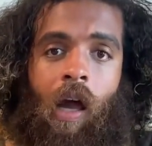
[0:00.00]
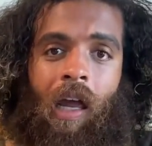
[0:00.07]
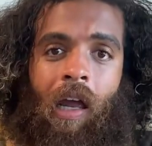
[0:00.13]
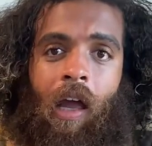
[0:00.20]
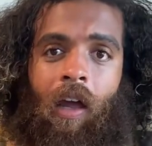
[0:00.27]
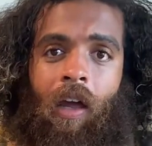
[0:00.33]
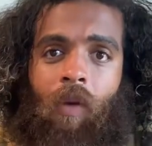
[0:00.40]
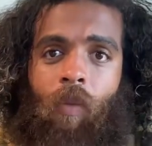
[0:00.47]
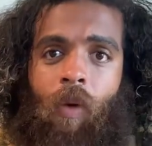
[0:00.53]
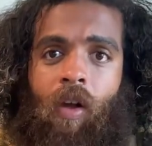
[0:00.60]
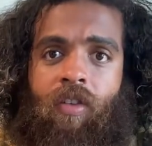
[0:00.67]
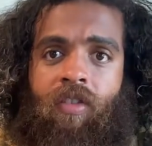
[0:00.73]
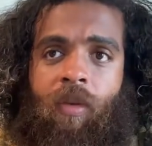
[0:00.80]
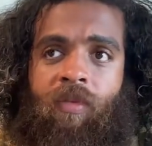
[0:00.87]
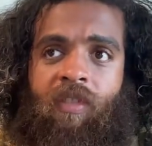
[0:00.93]
I can, I could
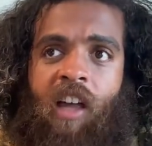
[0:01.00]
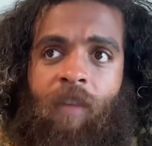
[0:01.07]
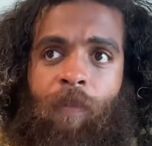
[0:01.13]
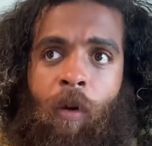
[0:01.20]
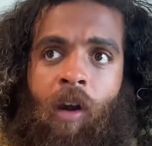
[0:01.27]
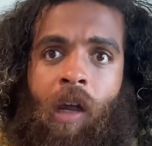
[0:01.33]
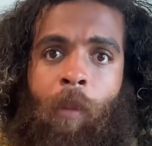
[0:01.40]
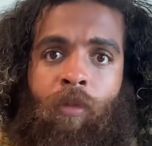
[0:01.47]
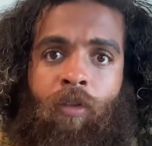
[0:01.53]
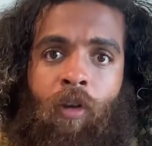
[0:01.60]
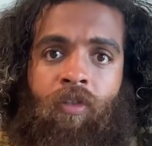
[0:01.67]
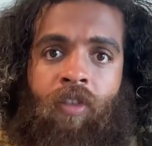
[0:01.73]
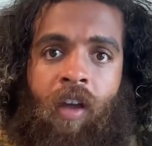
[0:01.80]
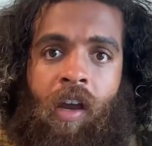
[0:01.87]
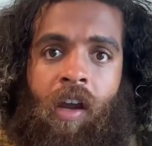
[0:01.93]
watch some South Park
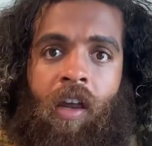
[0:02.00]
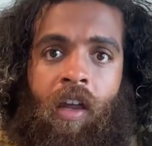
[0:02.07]
episodes again